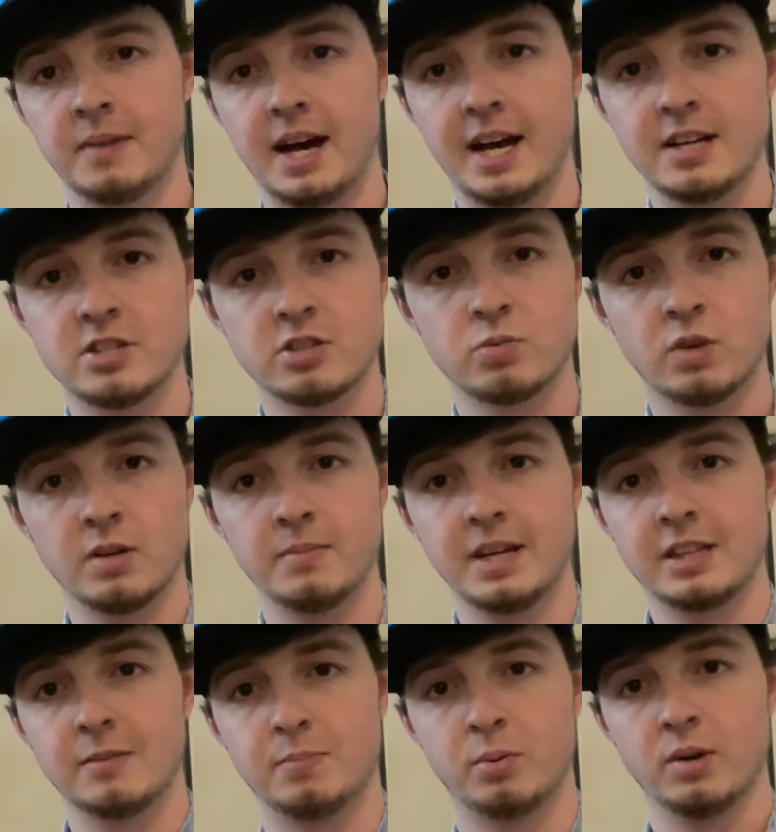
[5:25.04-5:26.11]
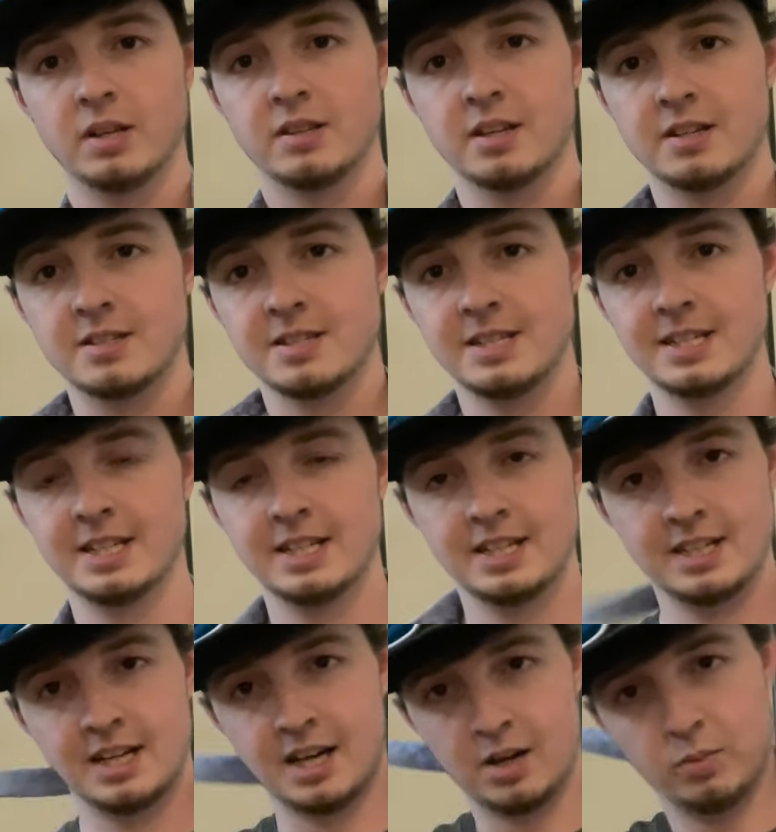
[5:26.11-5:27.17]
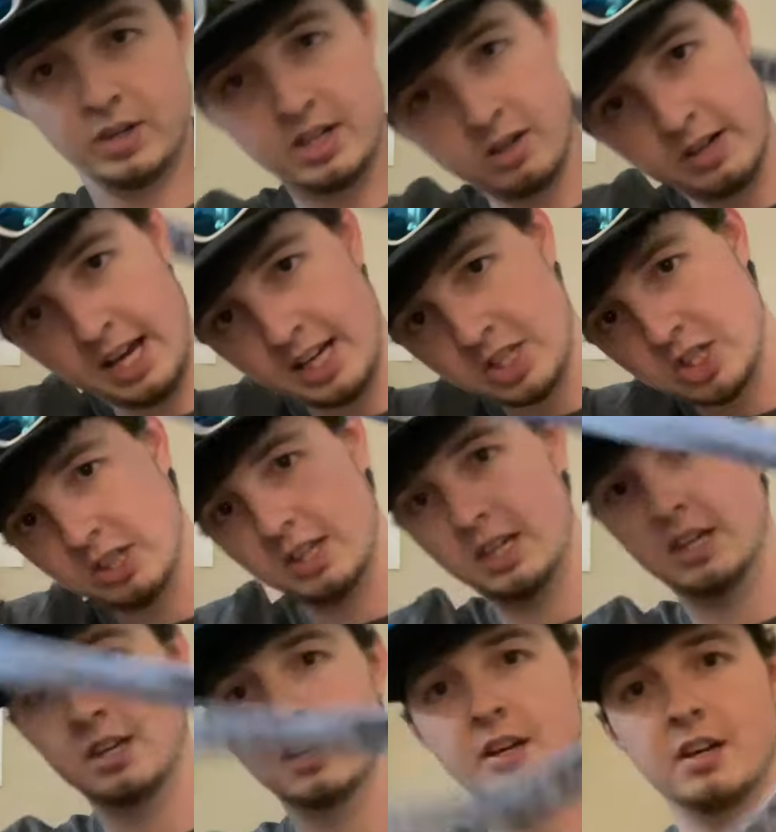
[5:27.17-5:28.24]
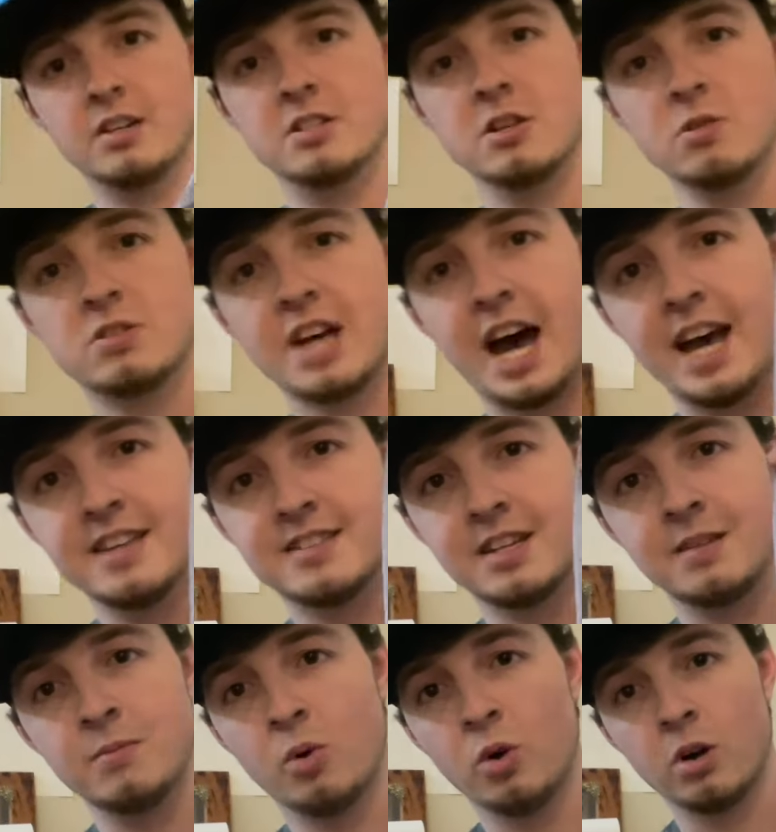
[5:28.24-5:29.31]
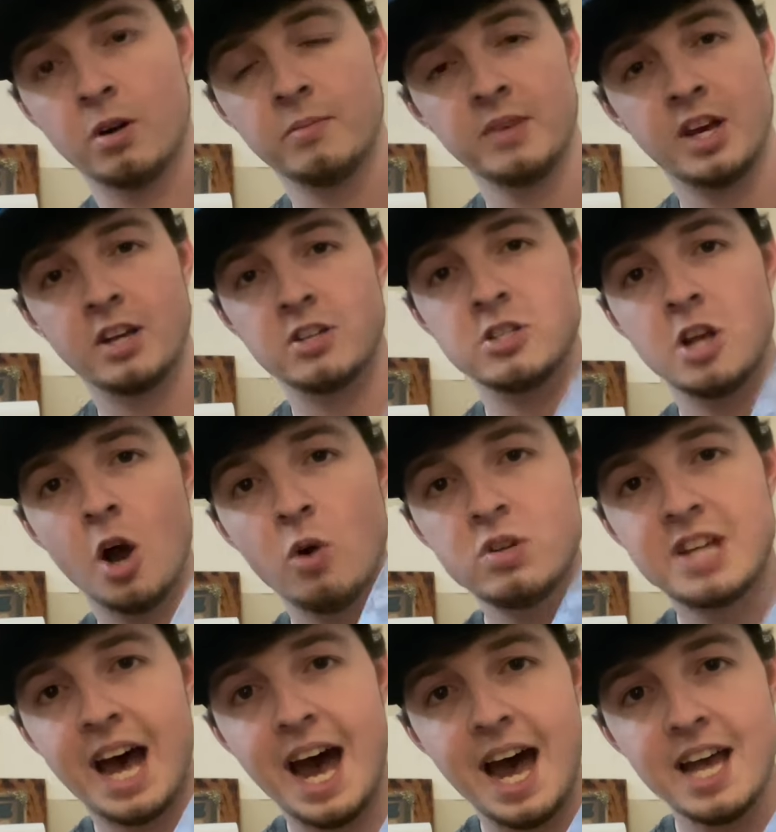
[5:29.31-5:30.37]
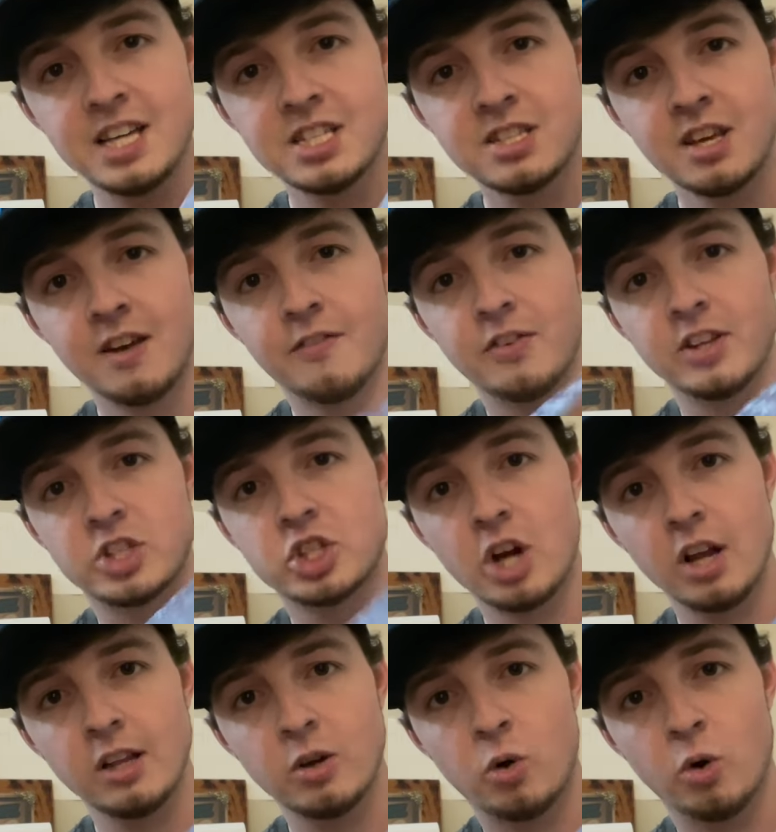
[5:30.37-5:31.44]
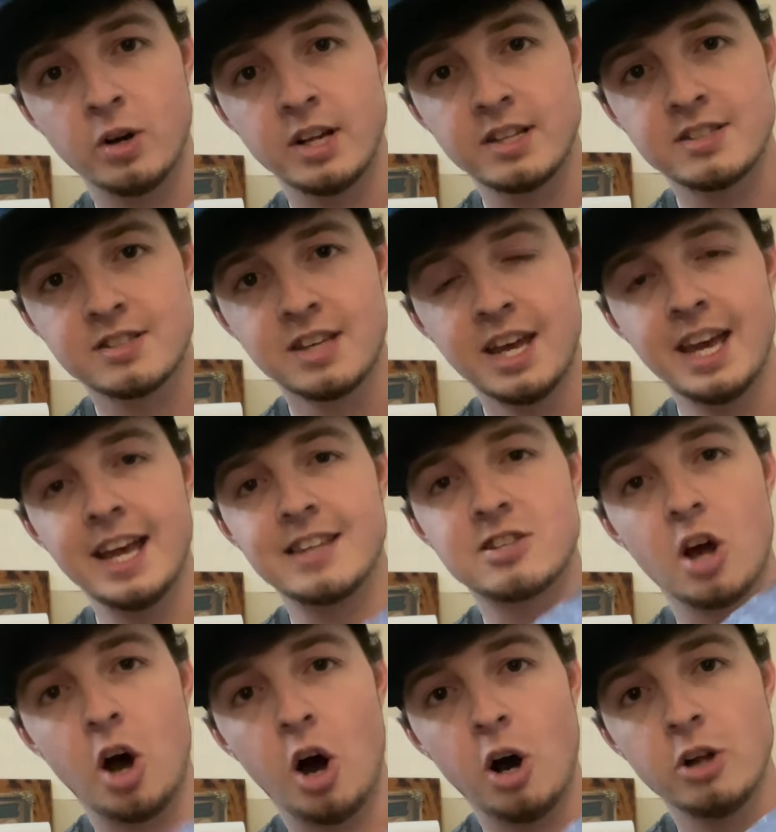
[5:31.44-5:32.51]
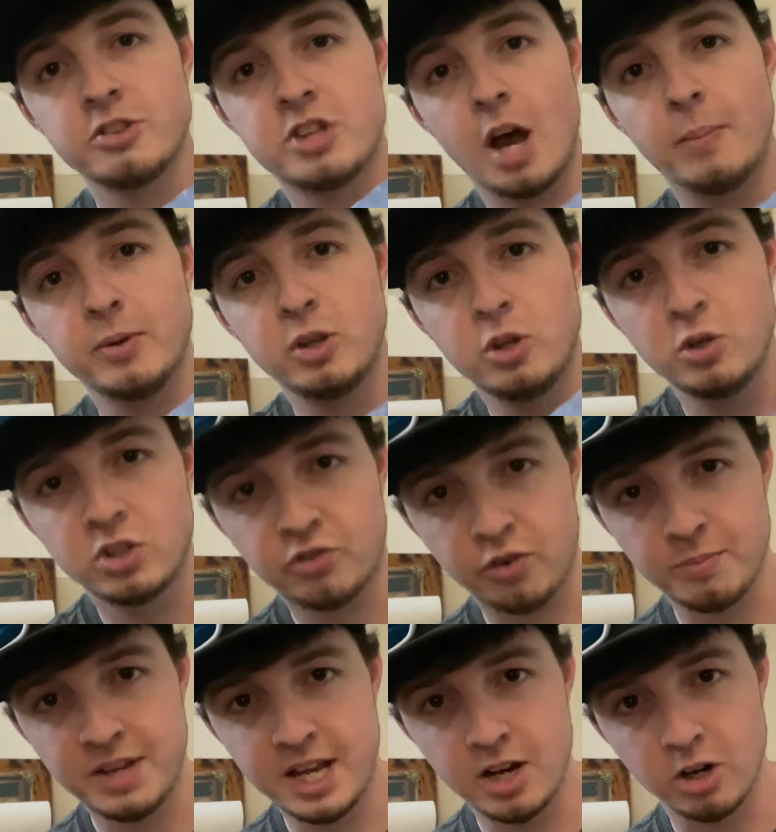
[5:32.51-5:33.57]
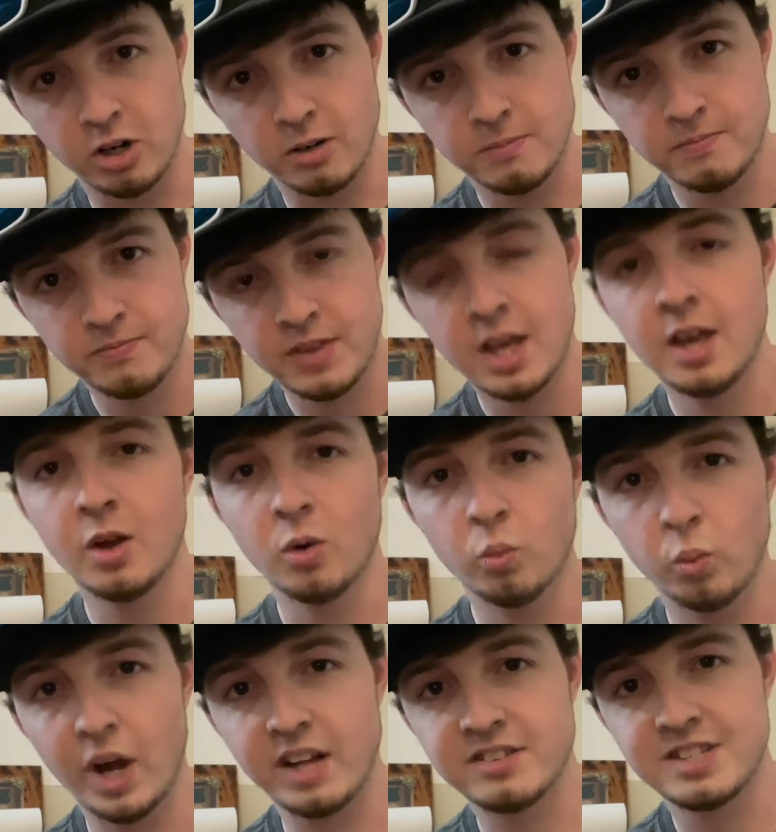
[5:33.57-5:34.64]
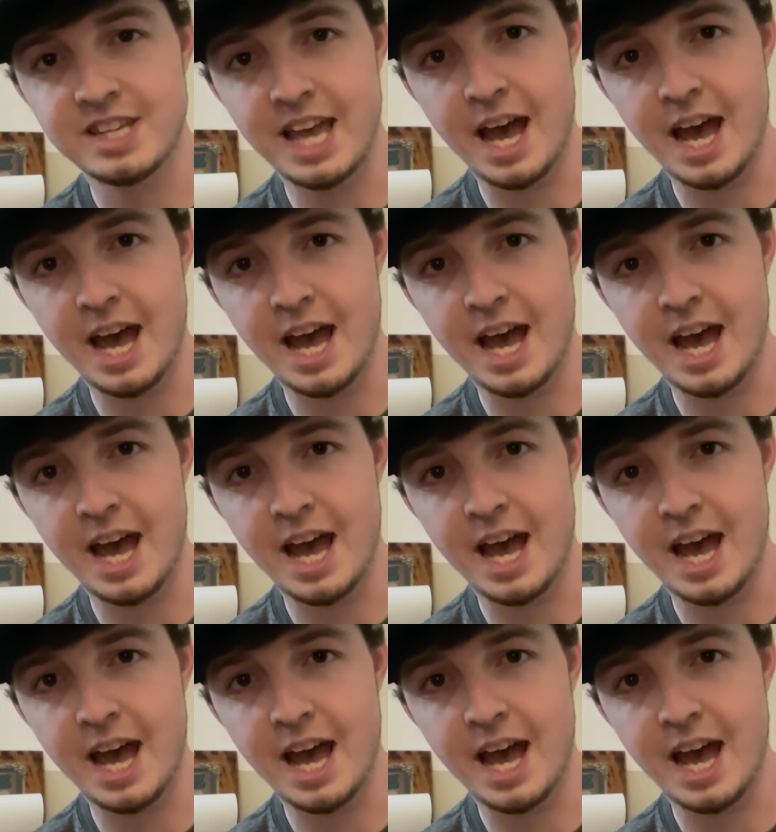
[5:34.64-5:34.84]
I just want to make the point that we don't actually do ties anymore. No ties for the Charlotte Hornets. It's all W's from here. UUELTE